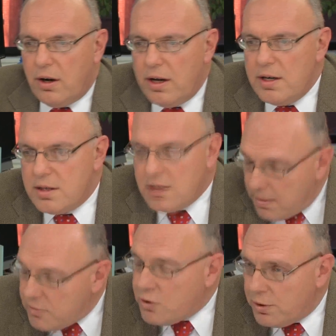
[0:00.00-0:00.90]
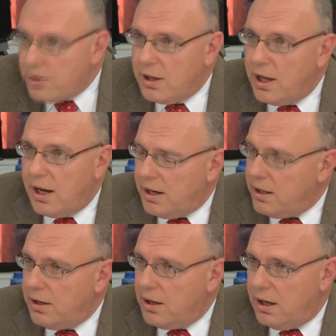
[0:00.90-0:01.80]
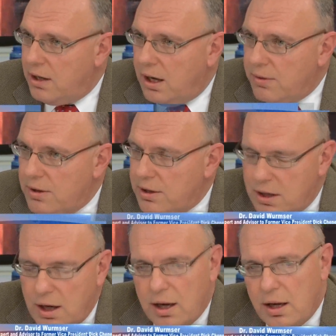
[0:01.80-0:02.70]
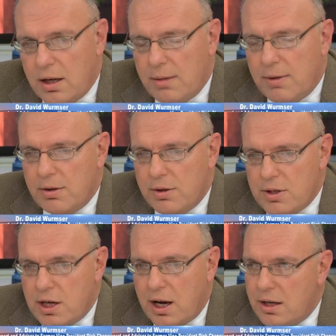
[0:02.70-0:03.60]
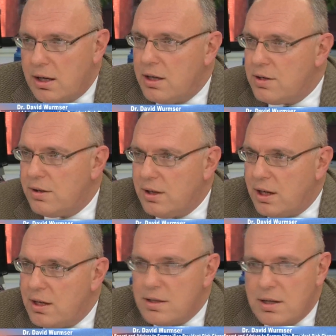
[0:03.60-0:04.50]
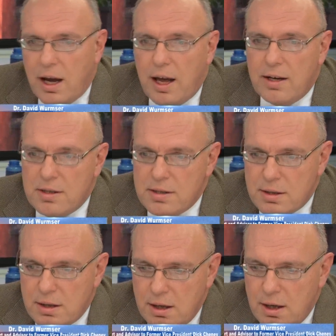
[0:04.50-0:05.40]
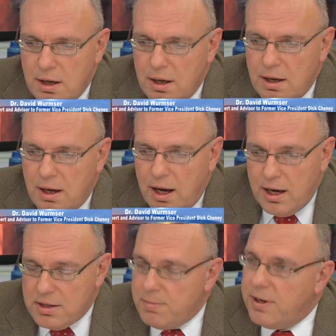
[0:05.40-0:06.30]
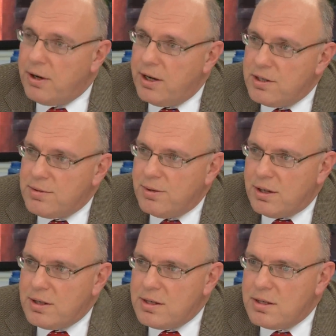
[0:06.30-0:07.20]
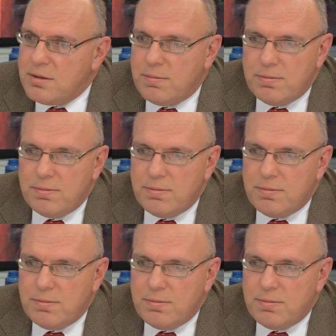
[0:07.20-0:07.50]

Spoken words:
is some truth in that. I wouldn't deny it. I mean, Christianity certainly has had its periods where it's